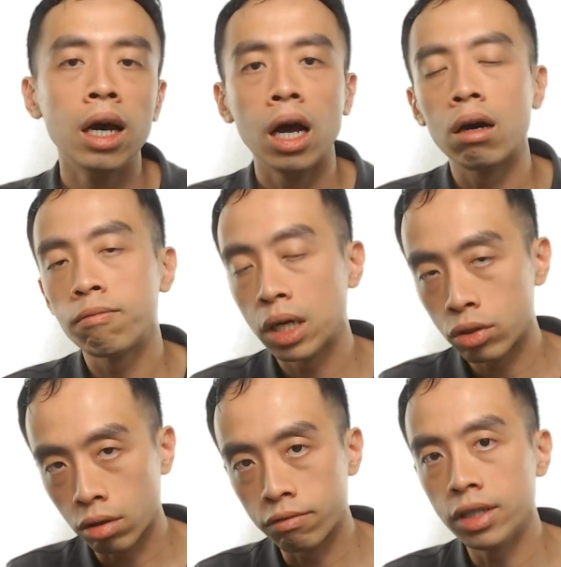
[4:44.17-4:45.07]
how much
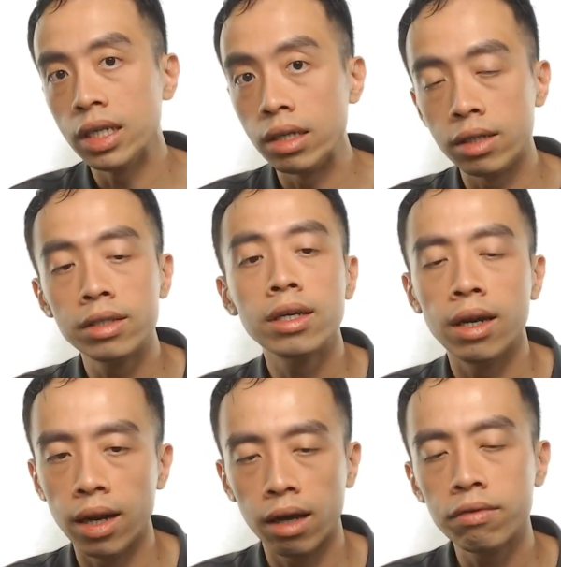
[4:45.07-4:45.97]
of it is
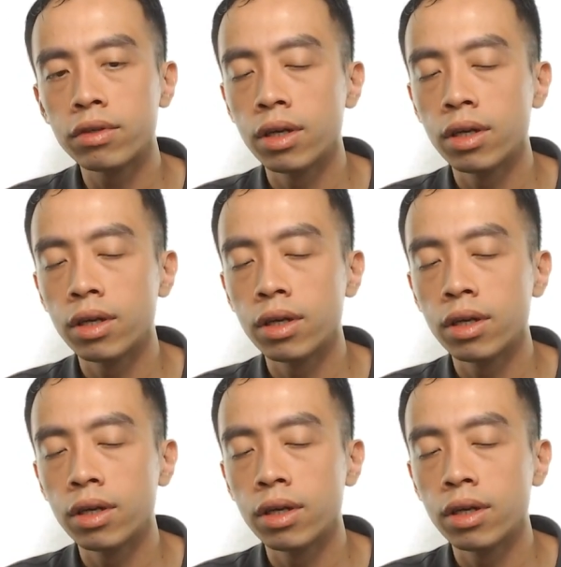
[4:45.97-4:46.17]
left,